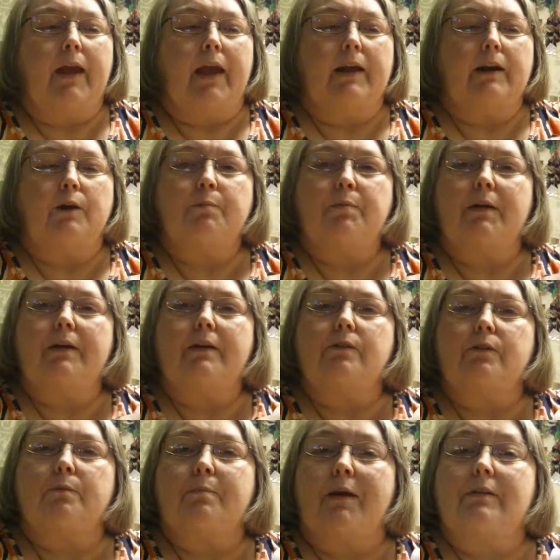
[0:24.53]
And our
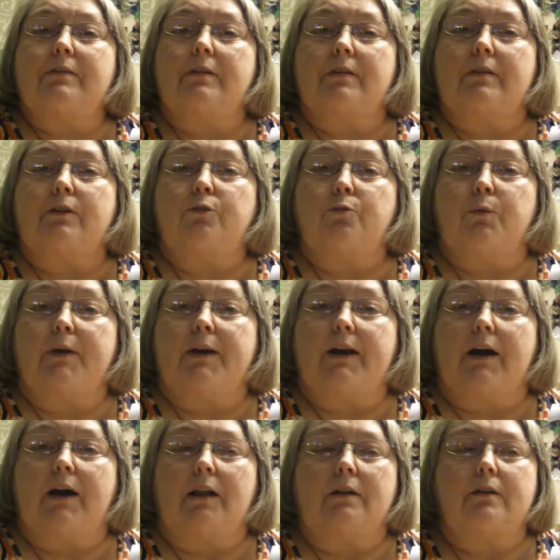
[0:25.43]
plugins are basically
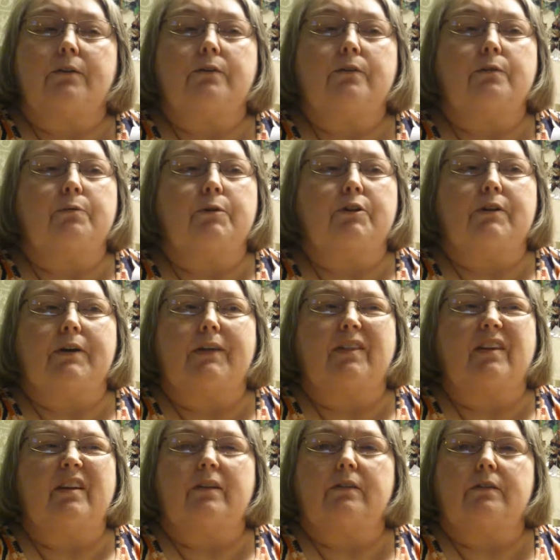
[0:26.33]
$20, which I
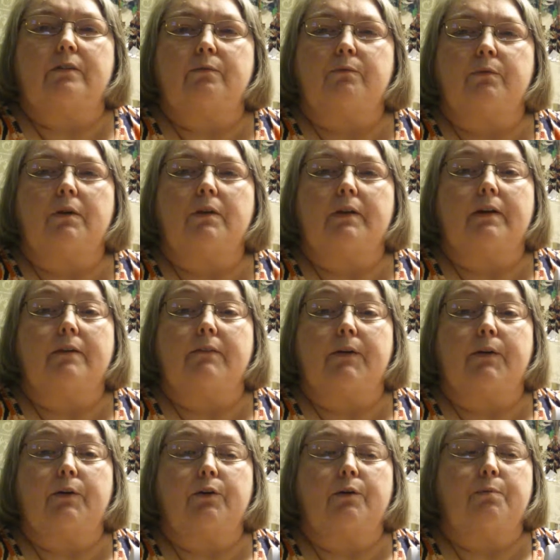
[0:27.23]
think is really a
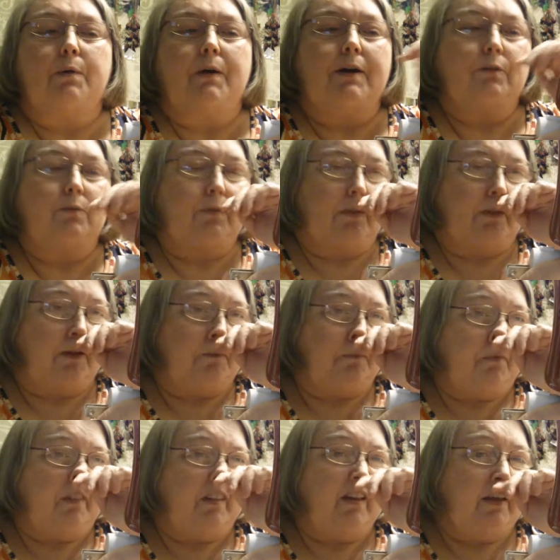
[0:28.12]
very good price for
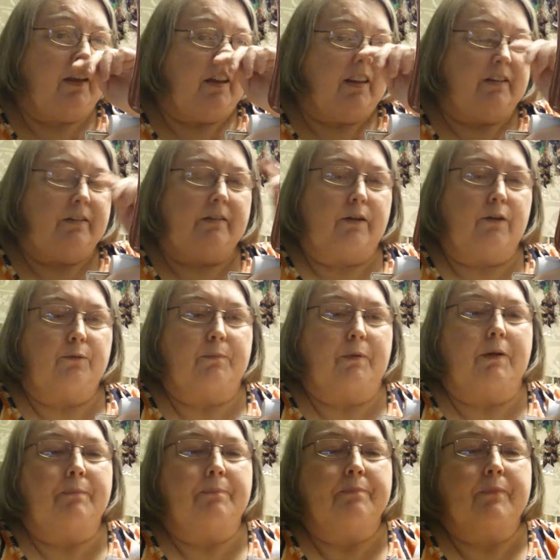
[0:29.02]
them. Excuse
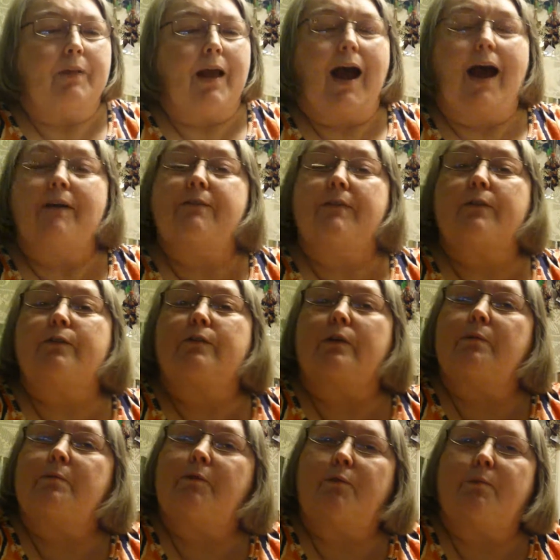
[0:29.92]
me. I feel
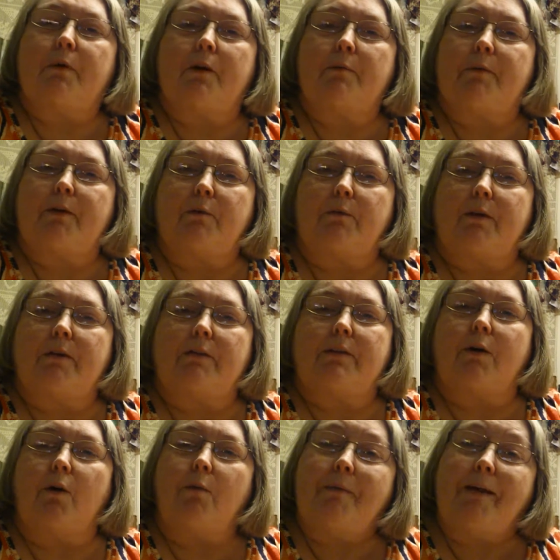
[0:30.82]
so much better, by the way. It's
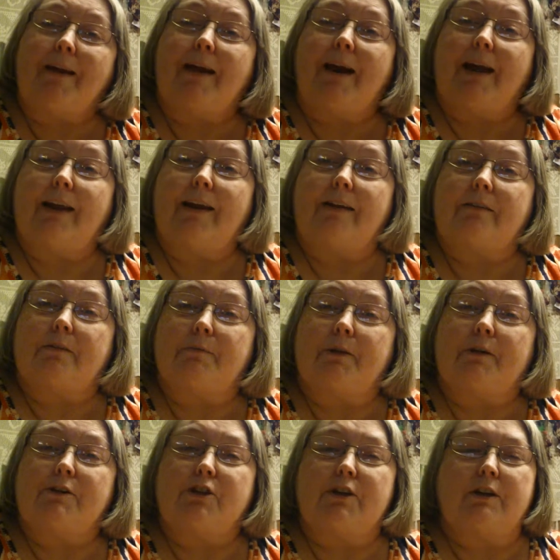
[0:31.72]
like, oh my God, I got some
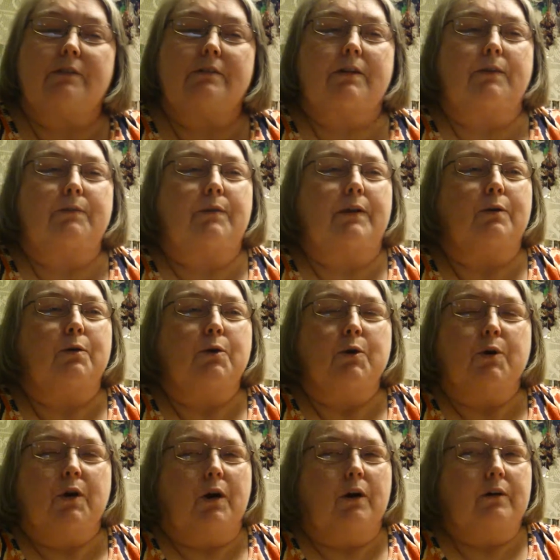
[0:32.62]
energy and stuff. I'm like,
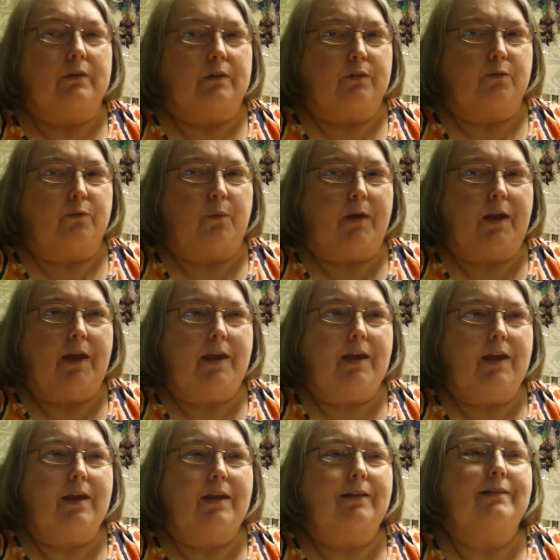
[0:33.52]
just
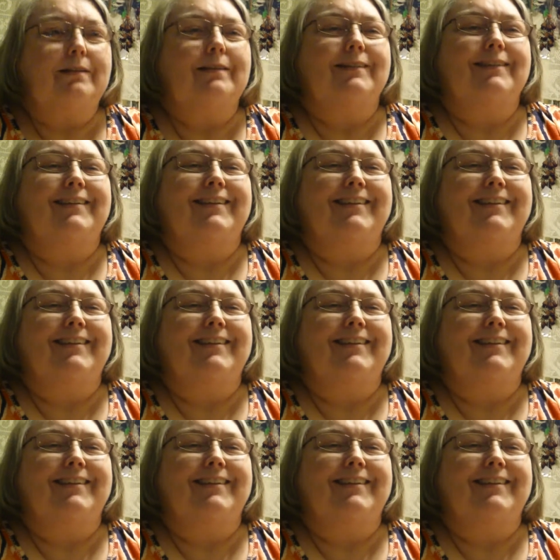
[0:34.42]
wait.